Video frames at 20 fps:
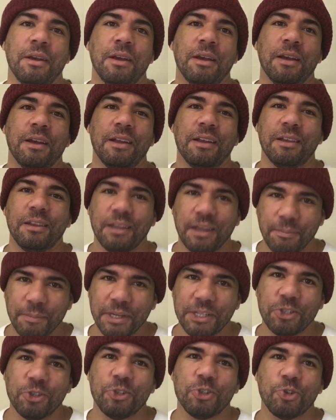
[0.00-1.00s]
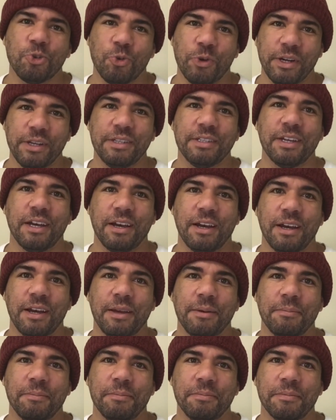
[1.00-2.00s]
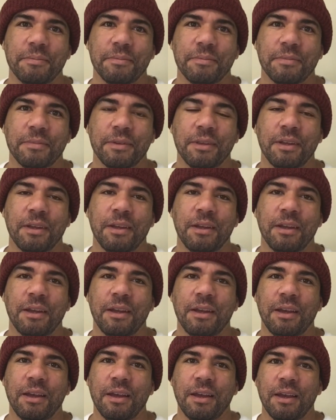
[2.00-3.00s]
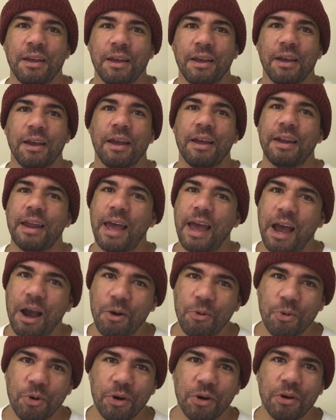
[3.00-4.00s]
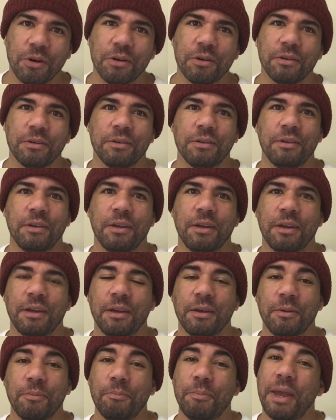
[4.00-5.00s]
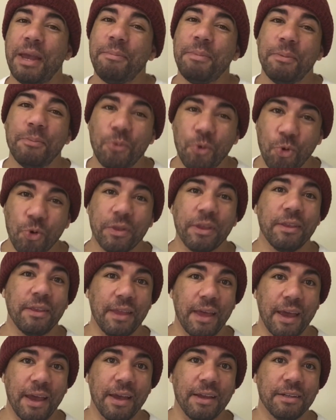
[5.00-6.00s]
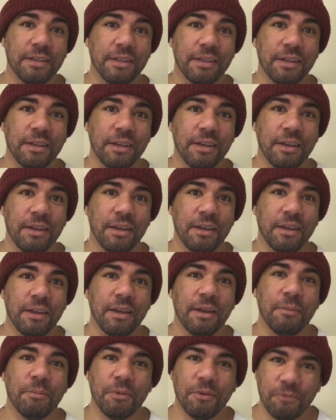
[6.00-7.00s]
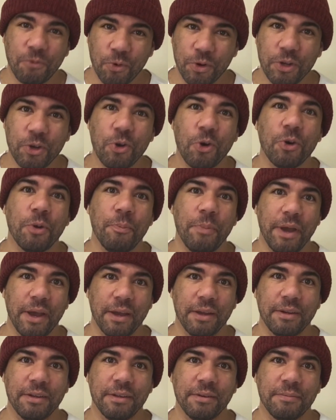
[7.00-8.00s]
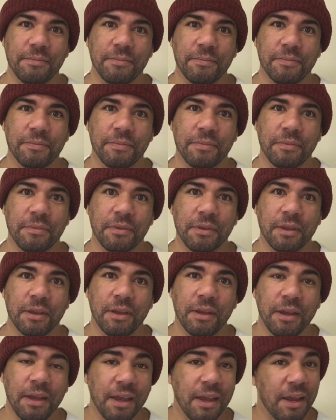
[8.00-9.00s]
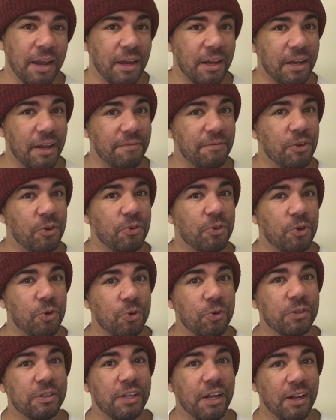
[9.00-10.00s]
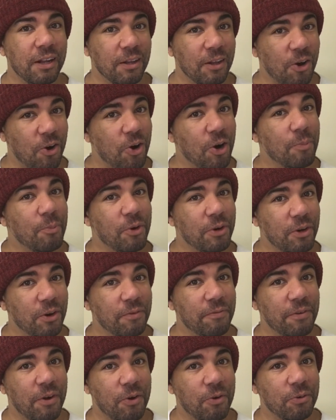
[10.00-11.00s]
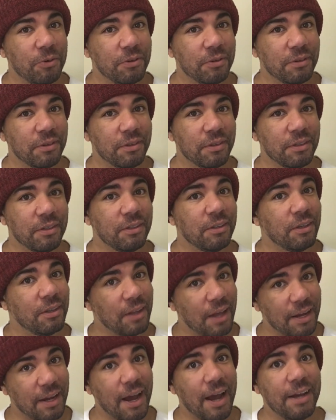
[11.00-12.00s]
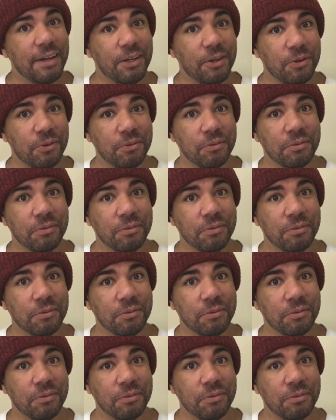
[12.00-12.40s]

Limit your screen time an hour, maybe more than that, before you go to bed. And if you use an alarm on your phone, like I do,